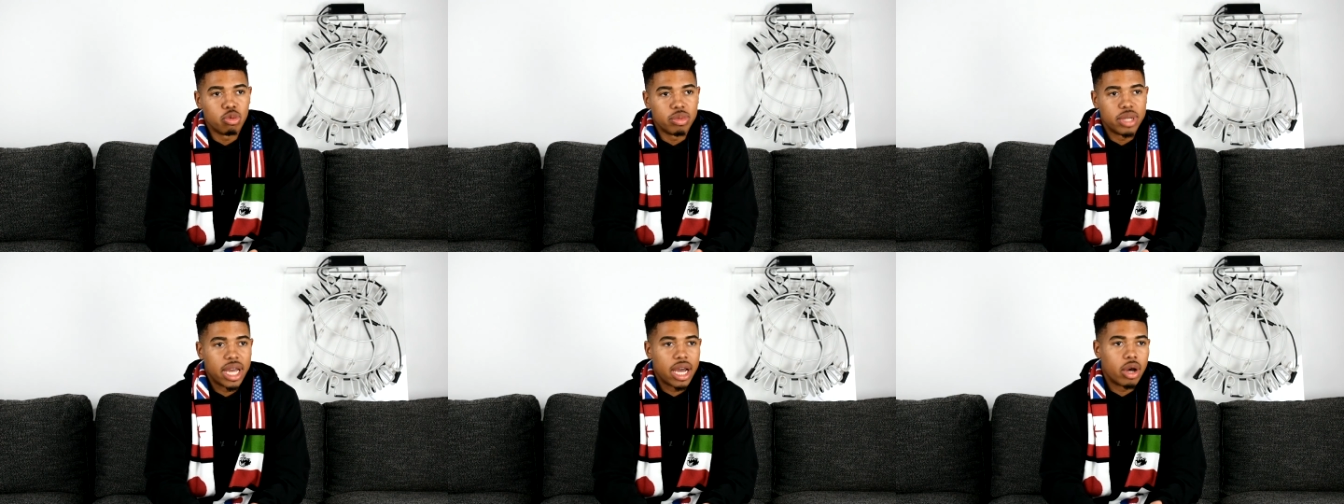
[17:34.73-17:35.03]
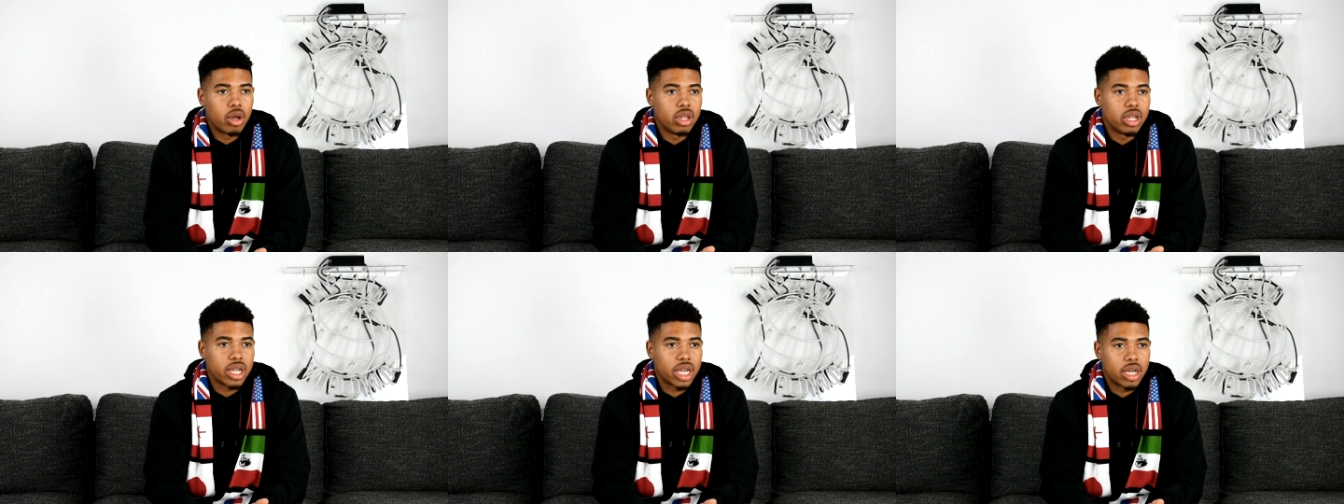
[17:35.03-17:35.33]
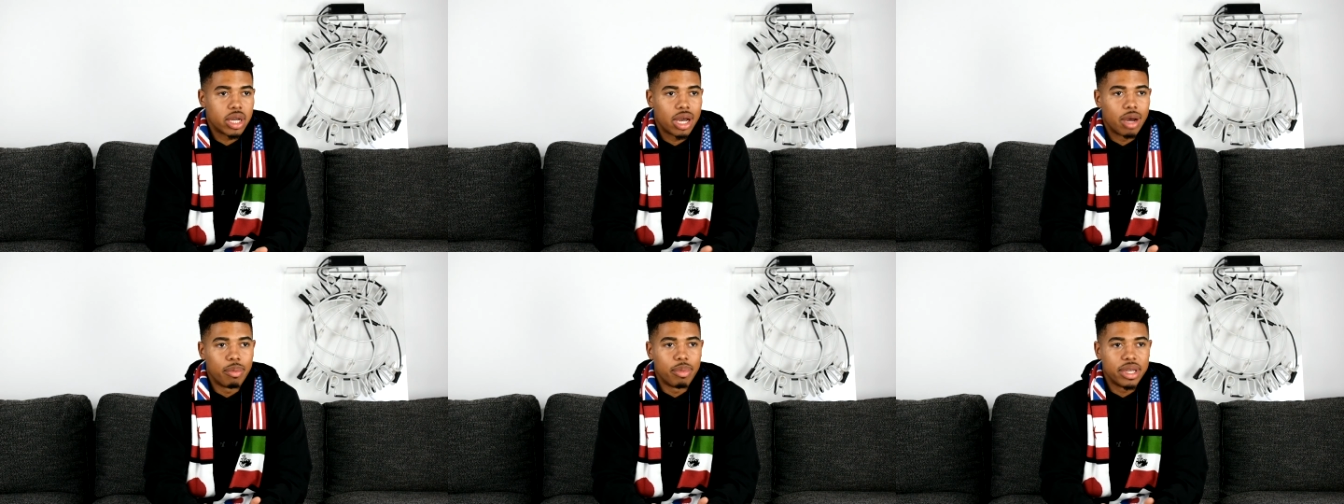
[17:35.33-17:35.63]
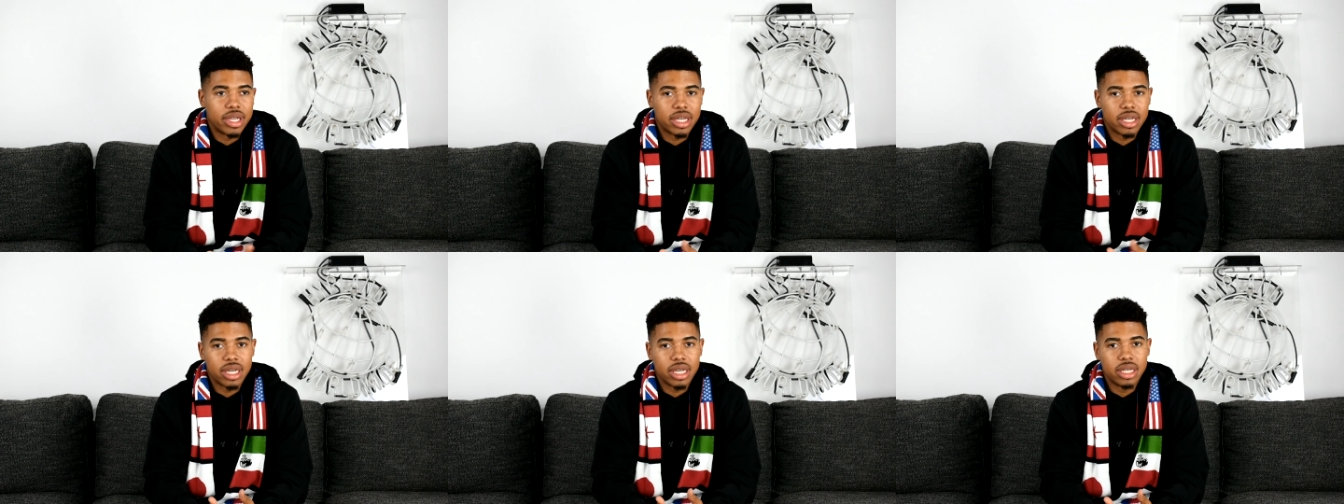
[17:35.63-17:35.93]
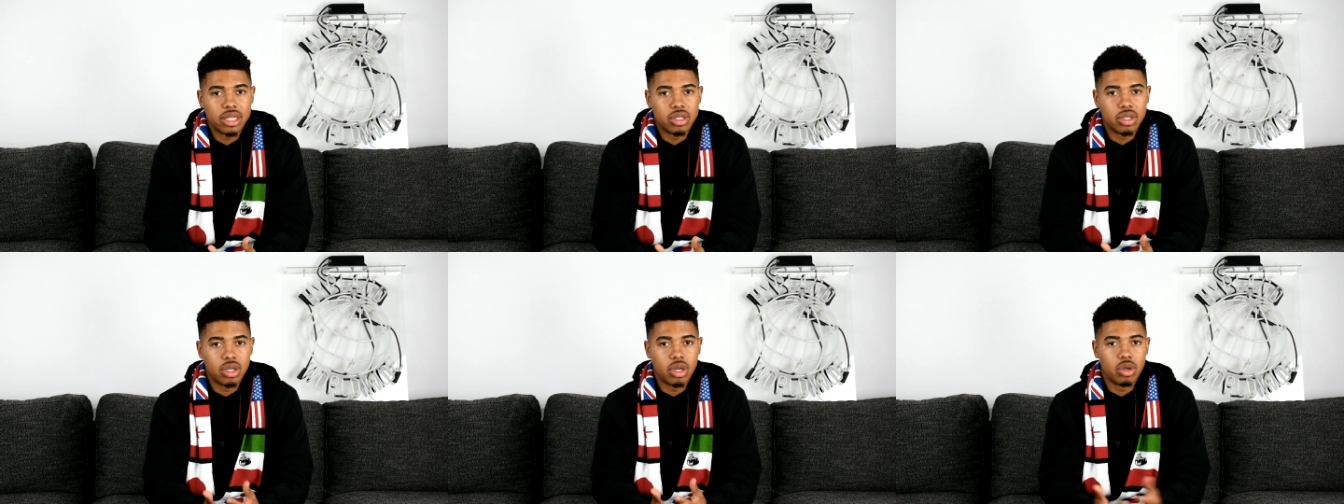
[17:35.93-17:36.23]
Now look at how big he
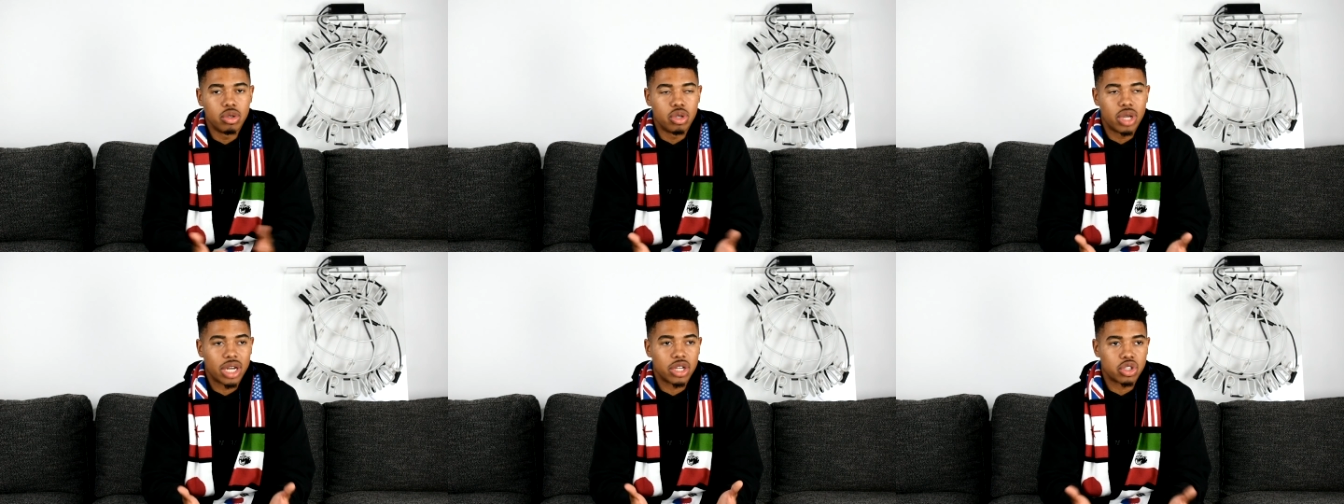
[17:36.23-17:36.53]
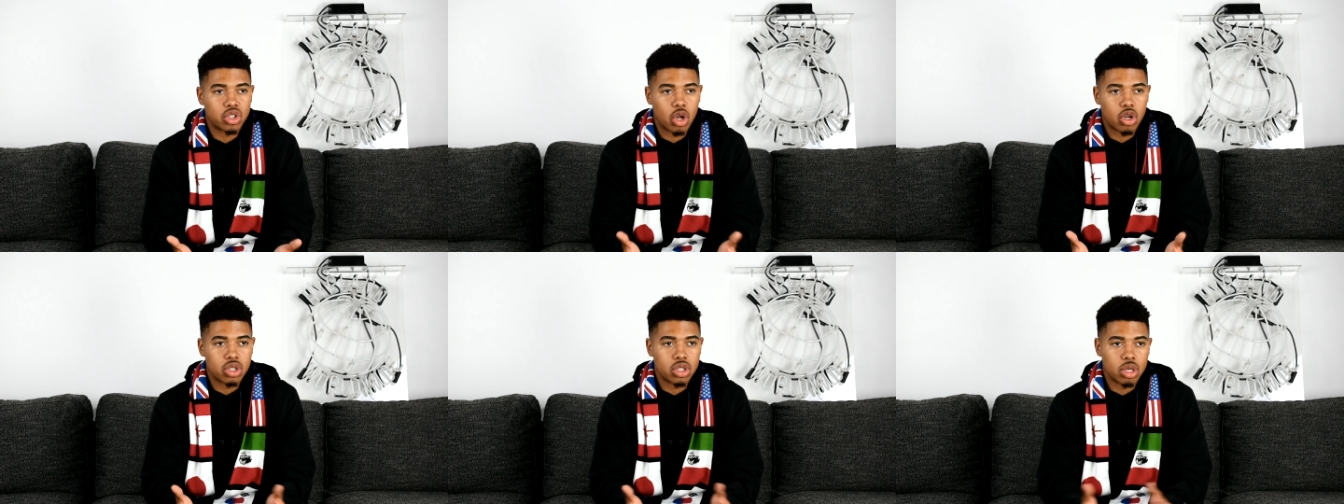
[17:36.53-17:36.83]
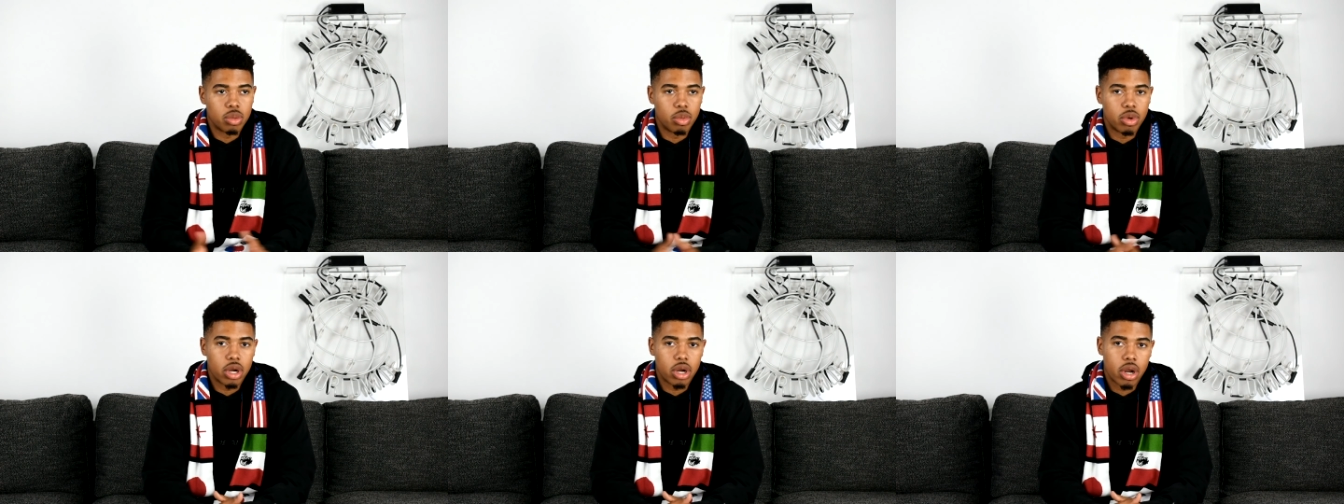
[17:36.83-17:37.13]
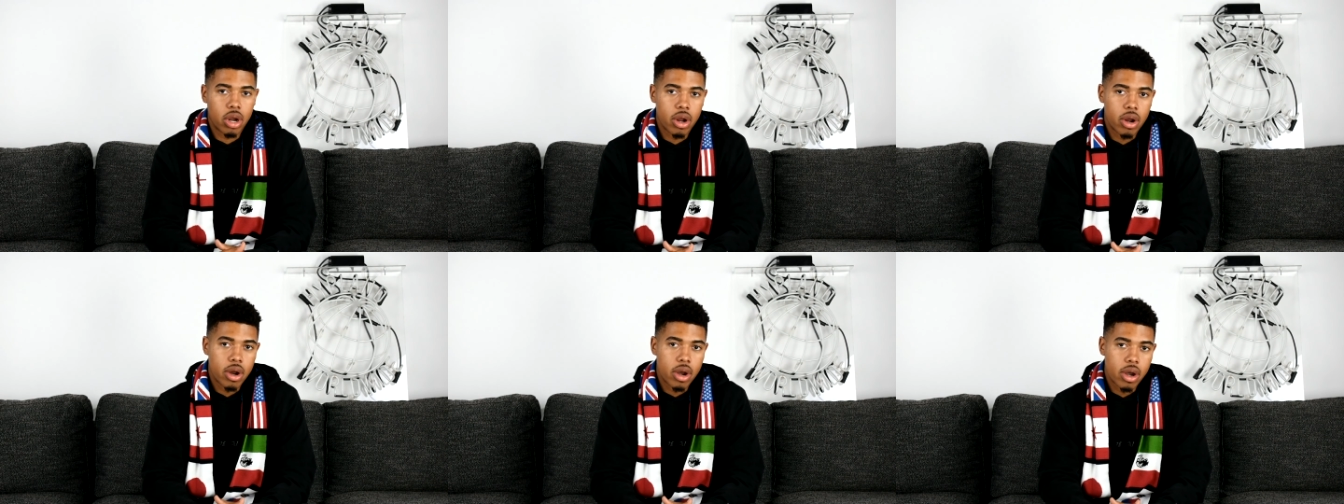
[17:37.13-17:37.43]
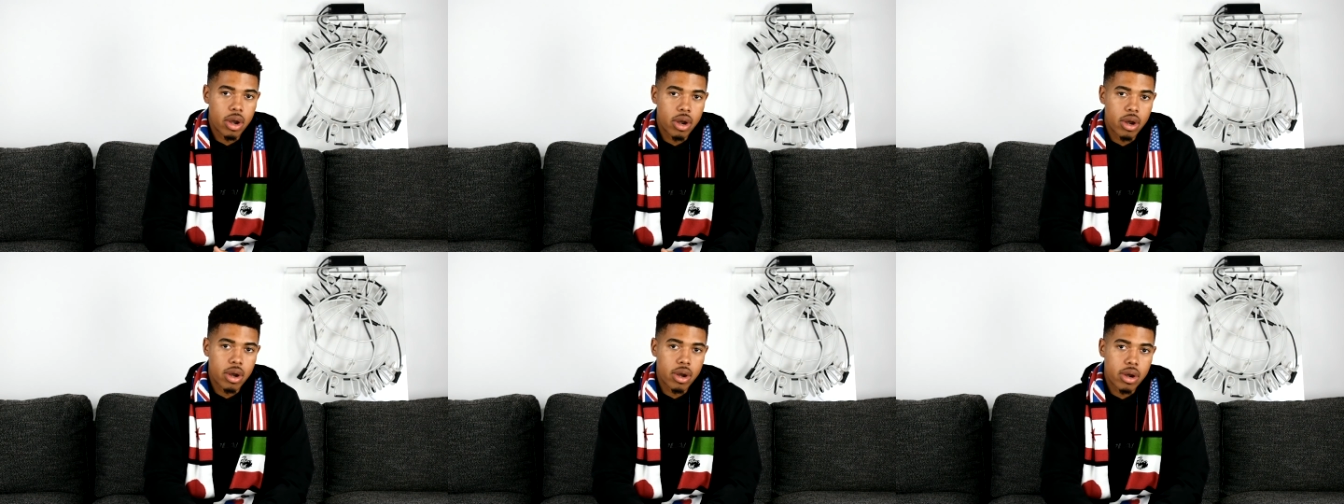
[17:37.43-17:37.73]
is. You know, you got to start somewhere.
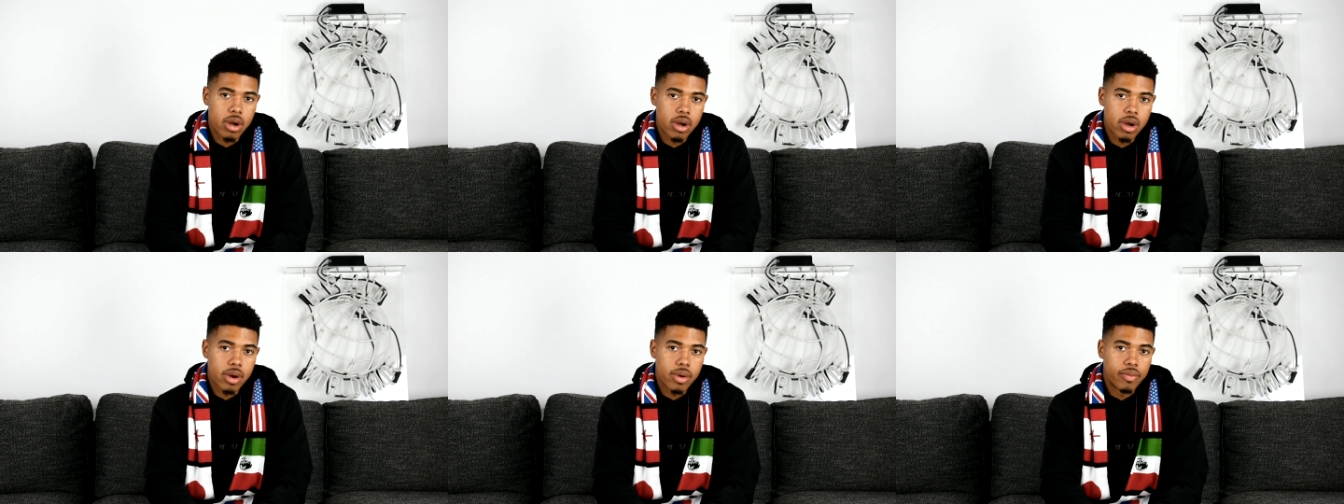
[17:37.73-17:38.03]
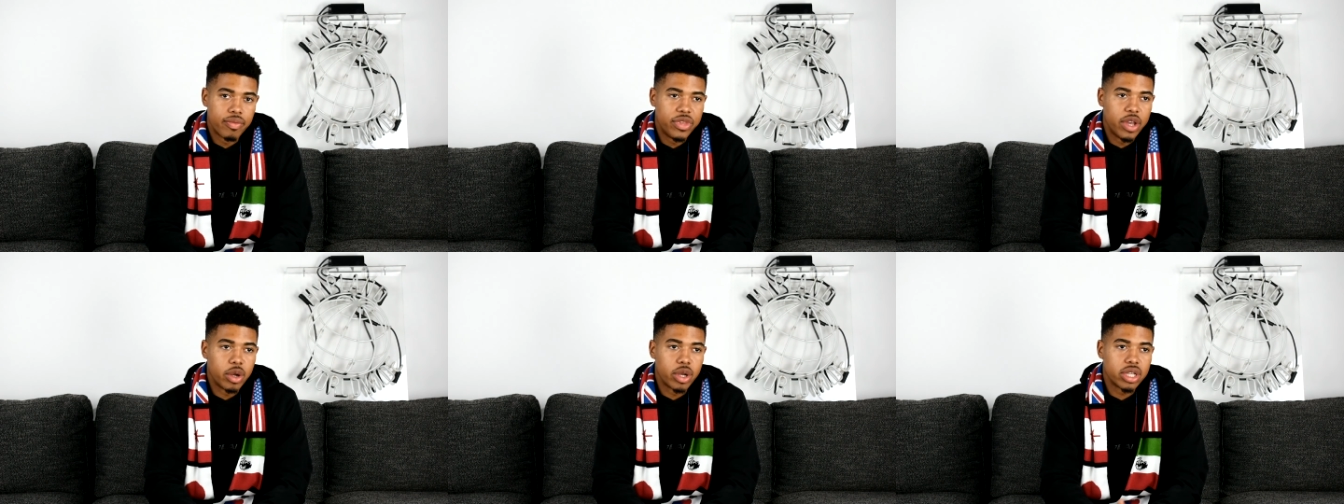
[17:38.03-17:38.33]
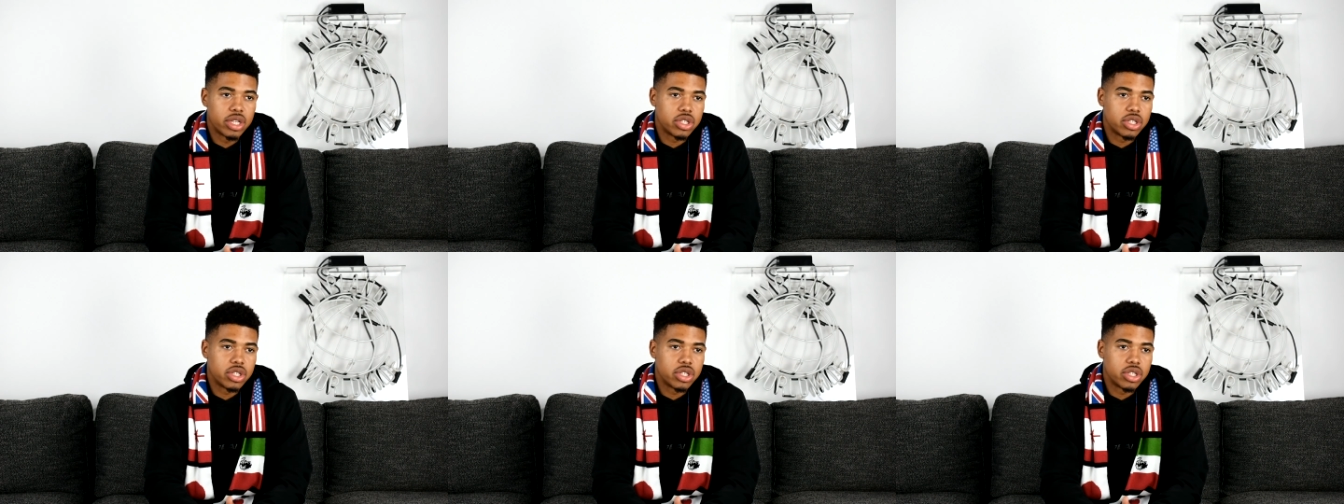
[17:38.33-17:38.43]
Don't get